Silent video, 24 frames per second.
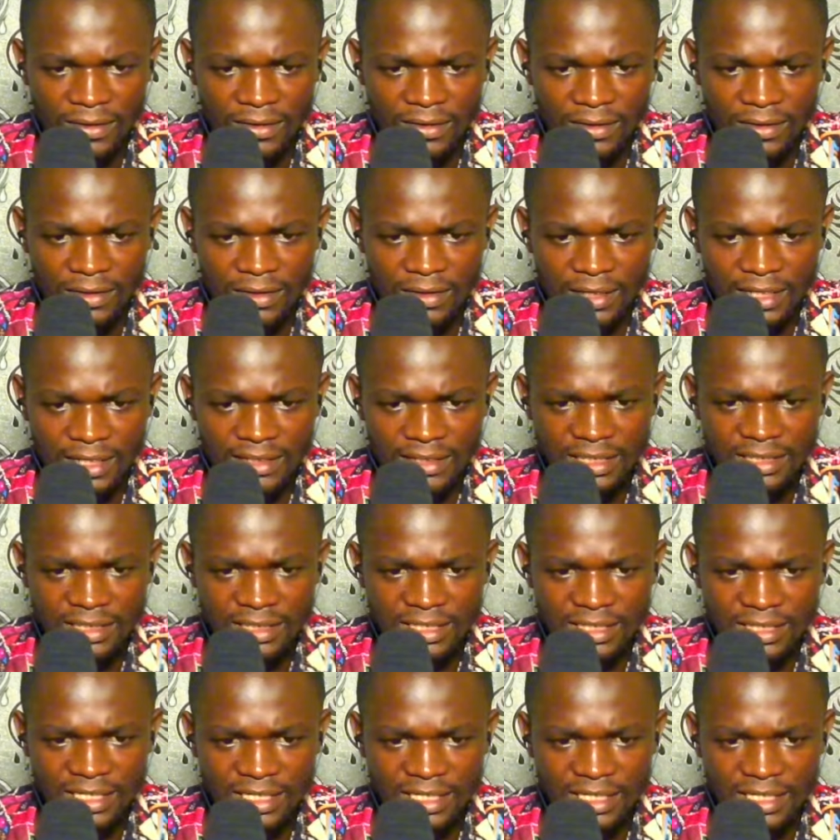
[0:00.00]
That's a
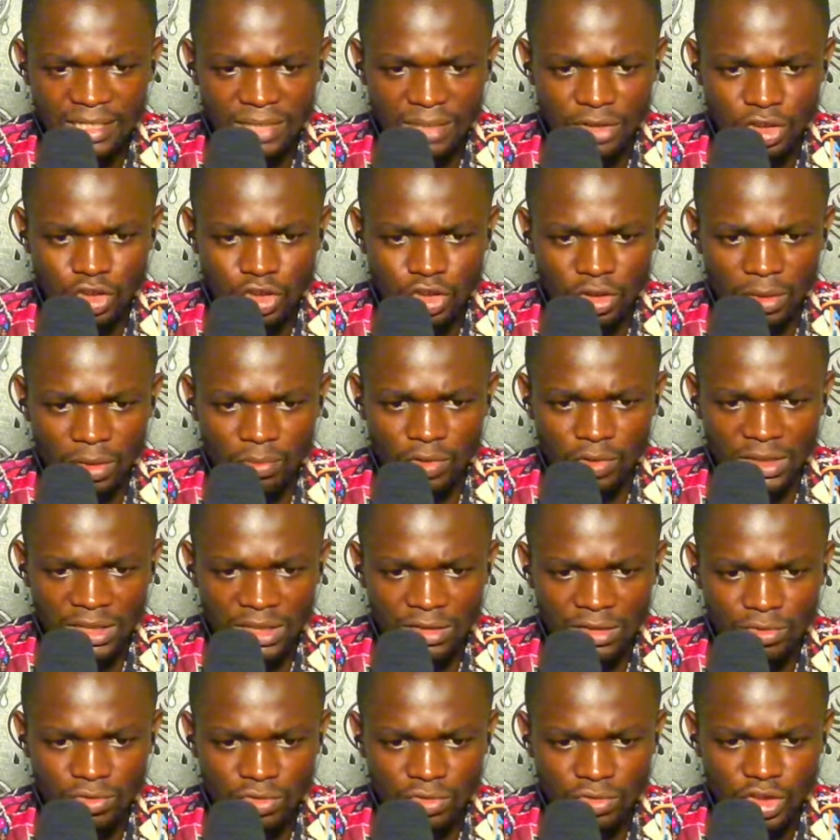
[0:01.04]
sniper bishop waiting
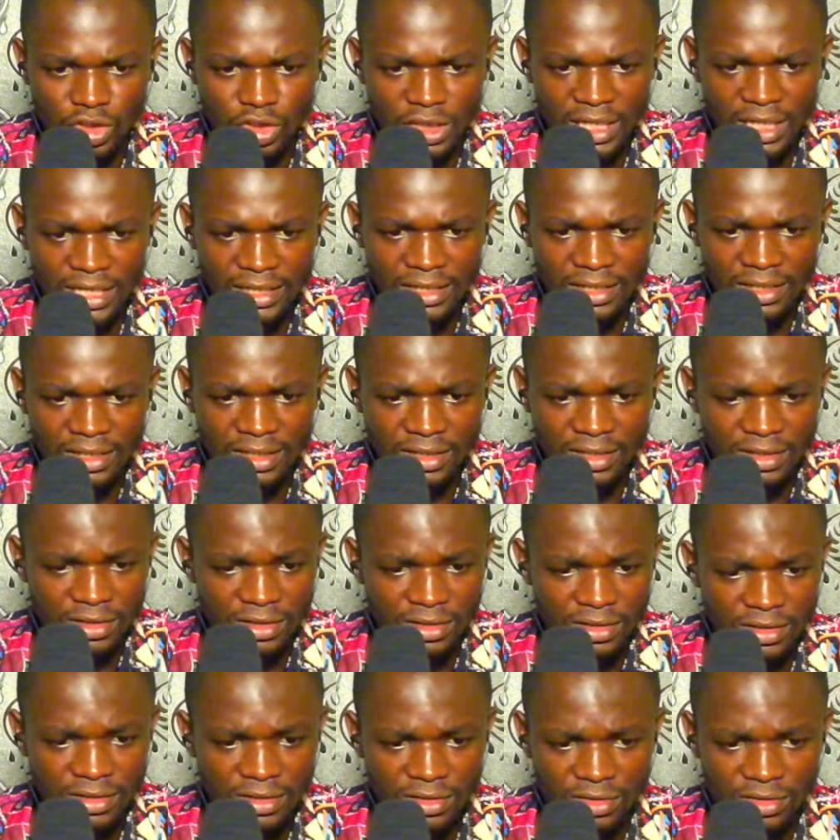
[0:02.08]
to strike.
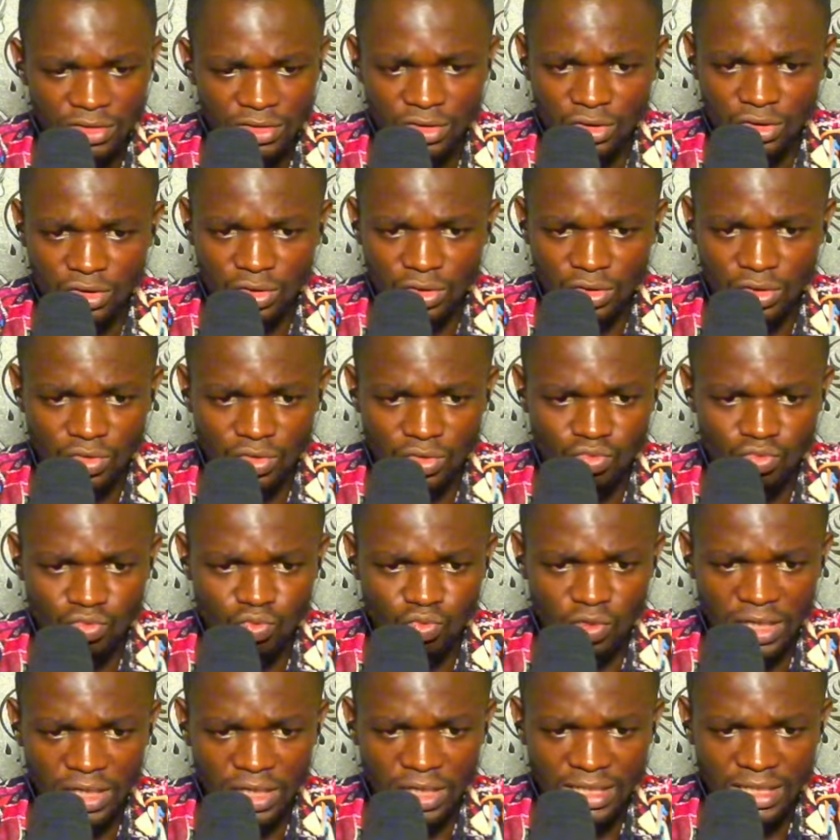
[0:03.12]
Just
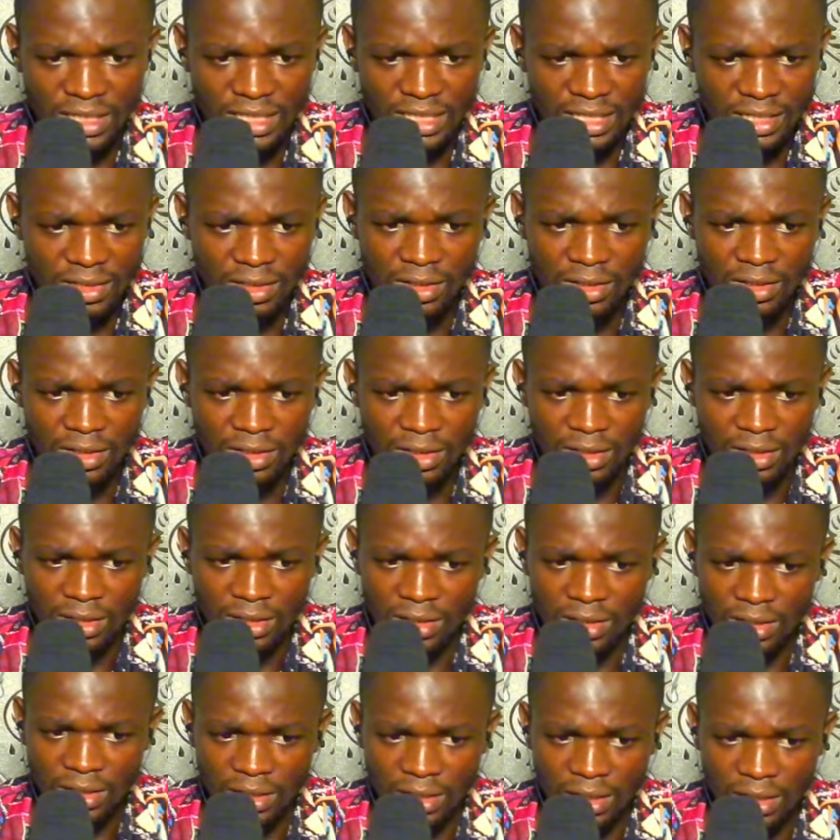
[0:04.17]
waiting
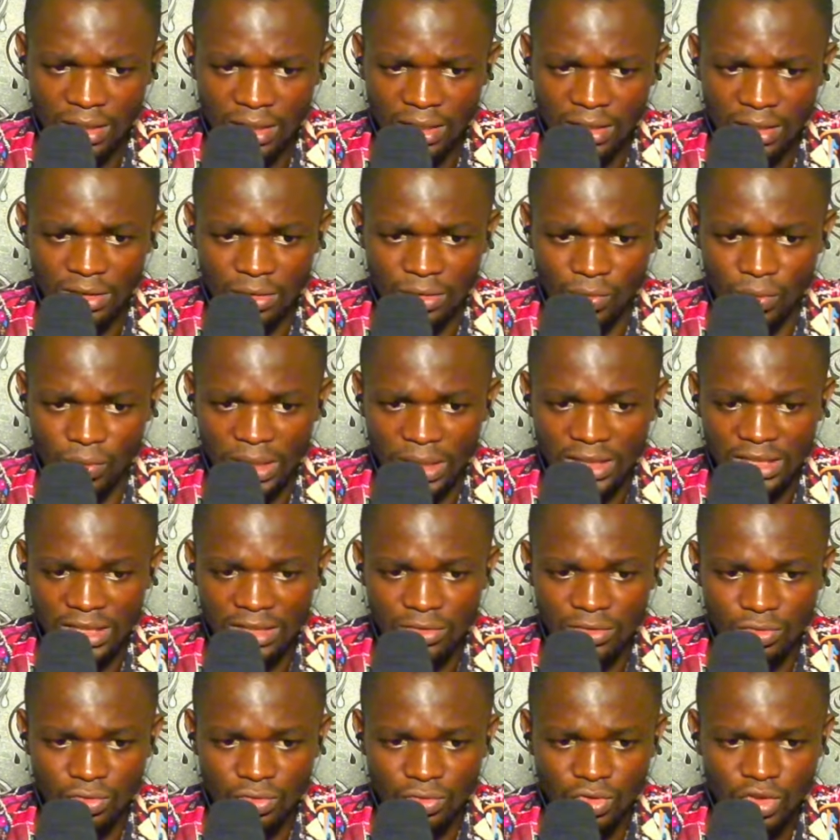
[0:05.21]
and waiting
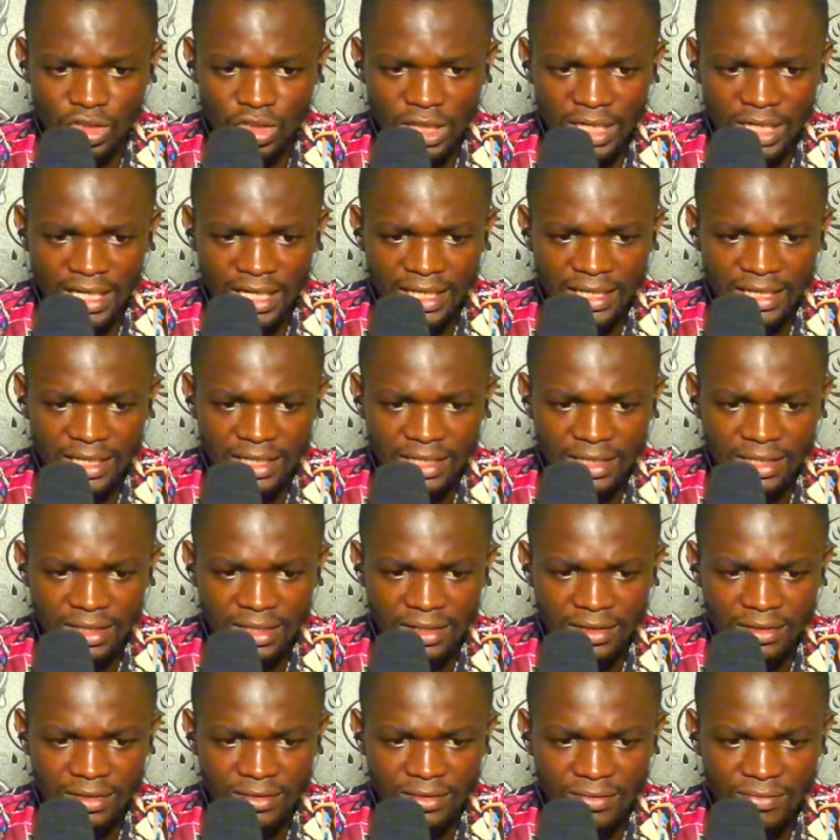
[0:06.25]
to strike.
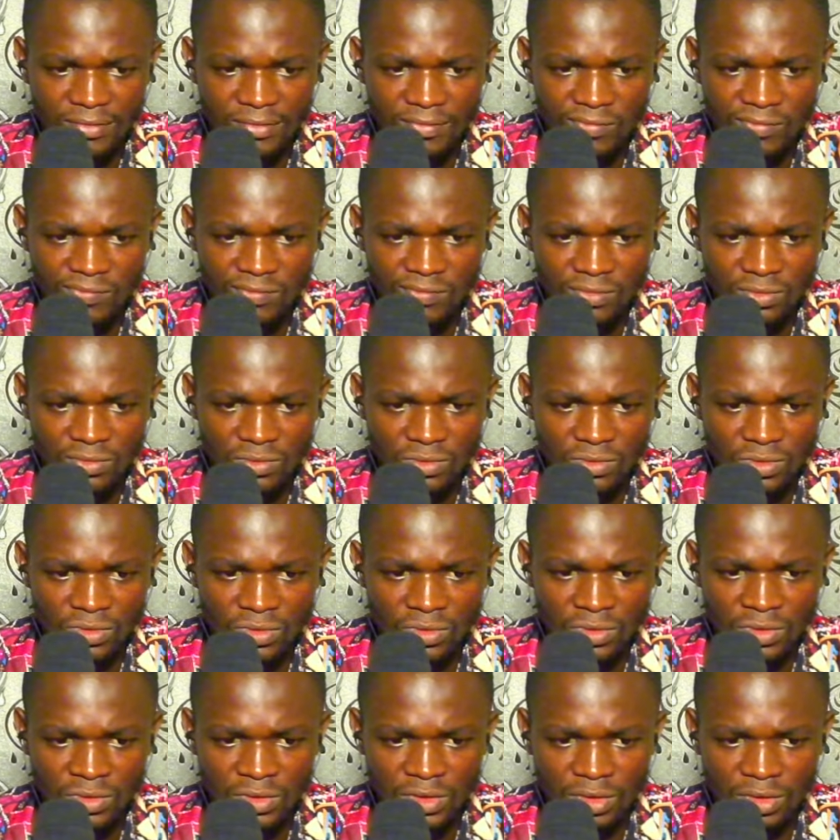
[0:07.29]

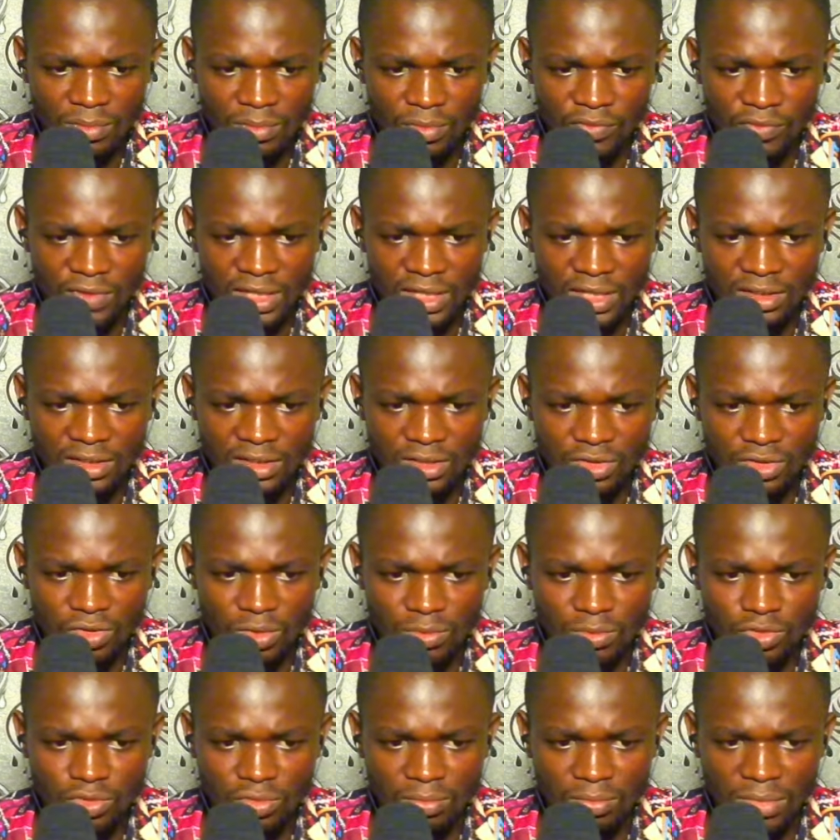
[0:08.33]
A move like this
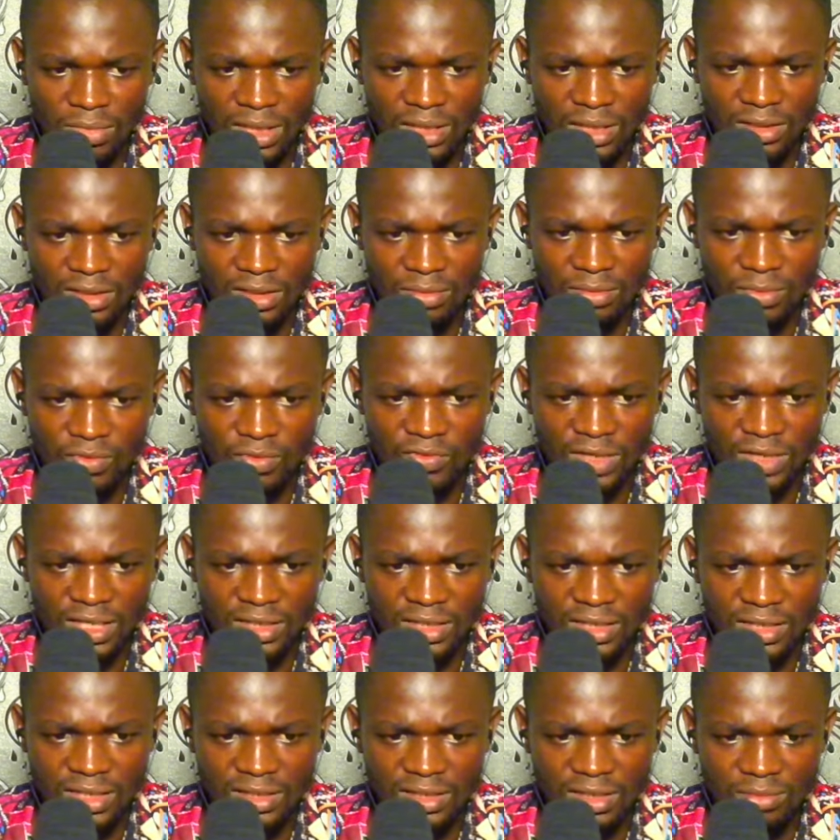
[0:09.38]
comes to mind. A move like
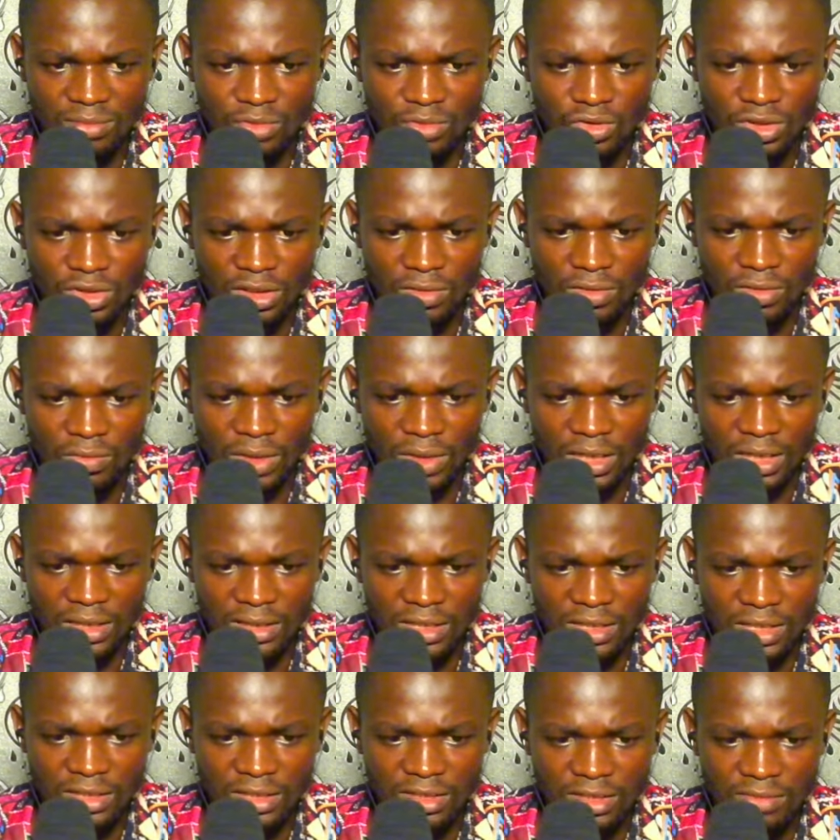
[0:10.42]
that, I'm not seeing where it
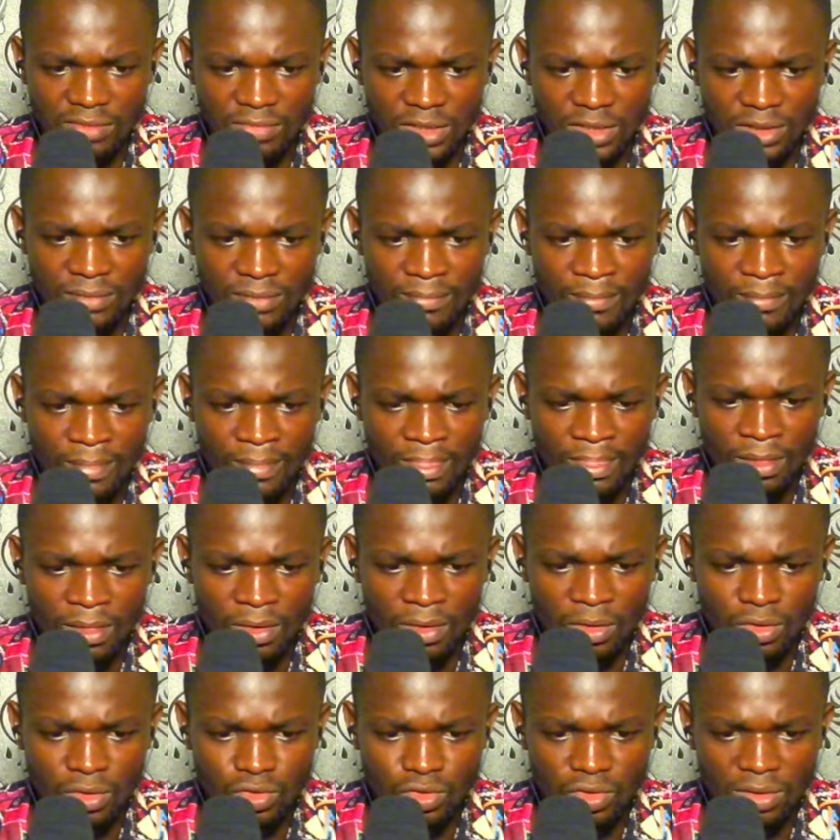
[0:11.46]
gets me.
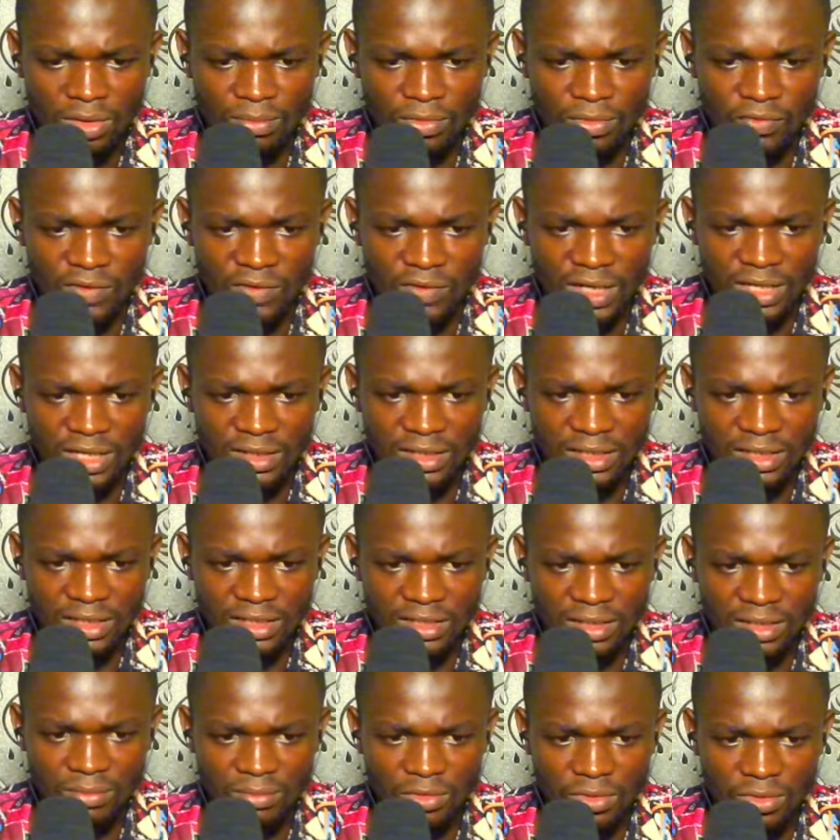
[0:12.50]
Also, a move like this,
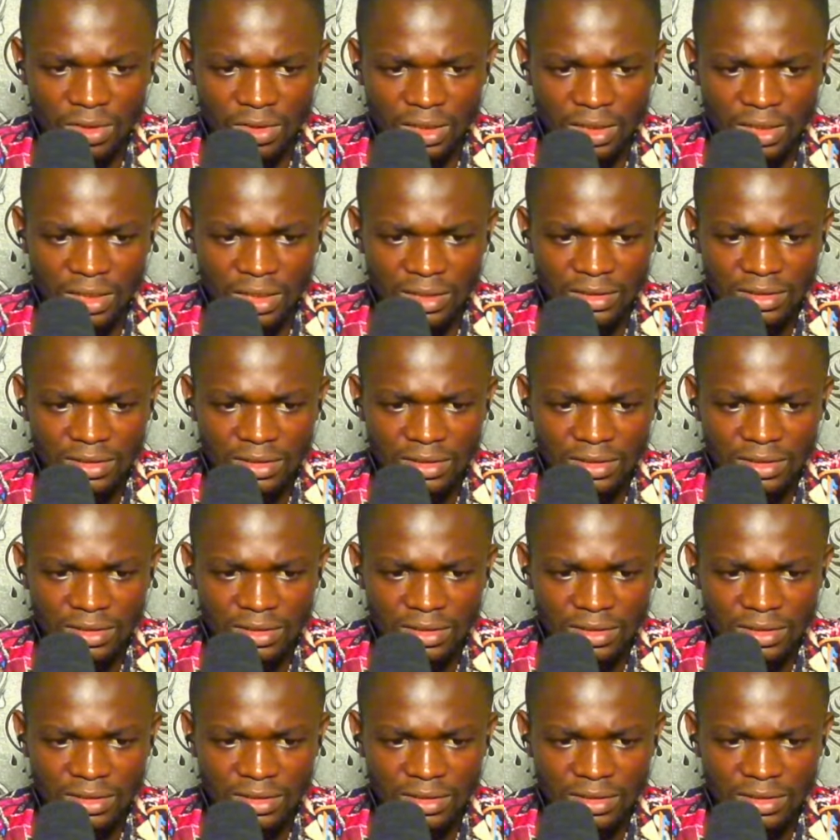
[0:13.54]
I'm looking at.